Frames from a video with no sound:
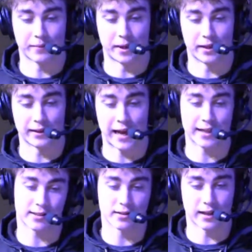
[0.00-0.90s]

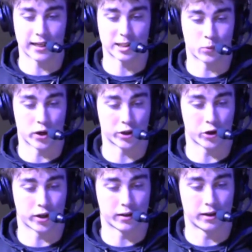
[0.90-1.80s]
last spring
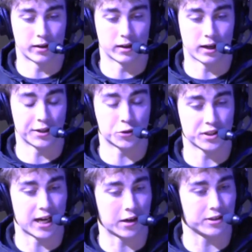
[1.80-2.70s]
during high school
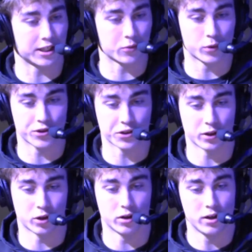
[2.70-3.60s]
soccer season was a
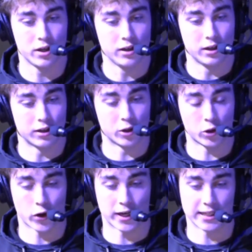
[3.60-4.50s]
little
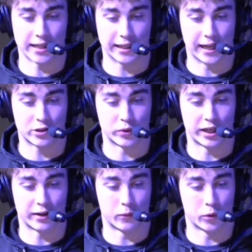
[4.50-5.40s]
crazy. I think that's when
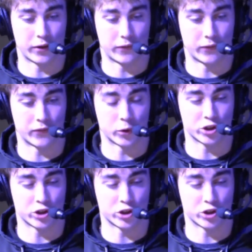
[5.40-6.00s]
it really first